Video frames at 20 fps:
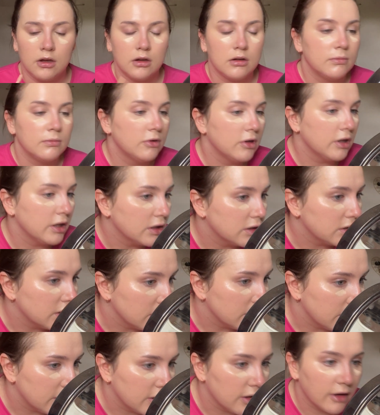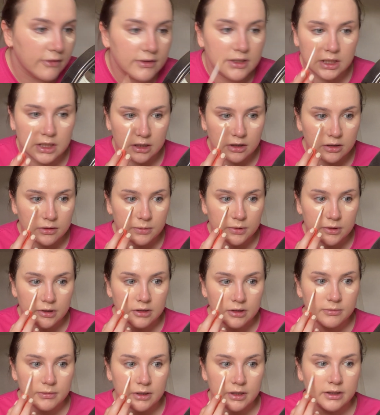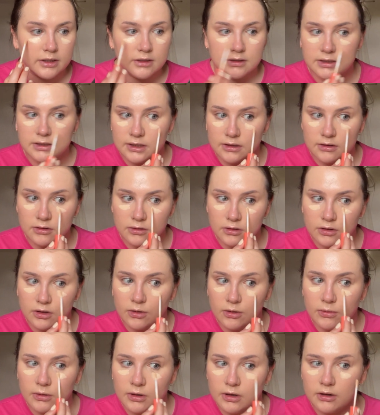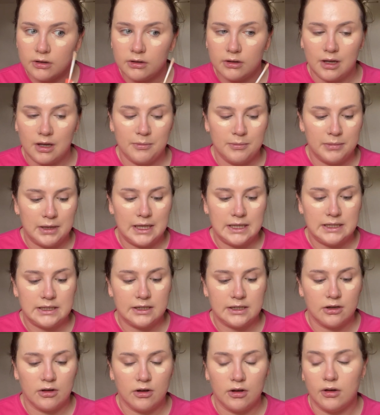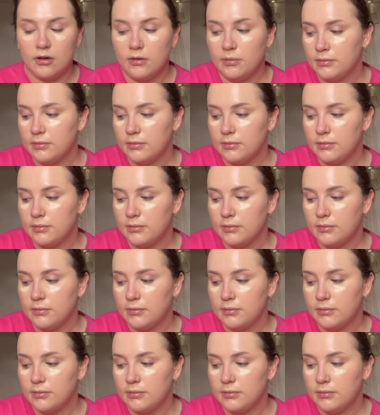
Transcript: putting it down here. I've started putting my concealer lower and blending up.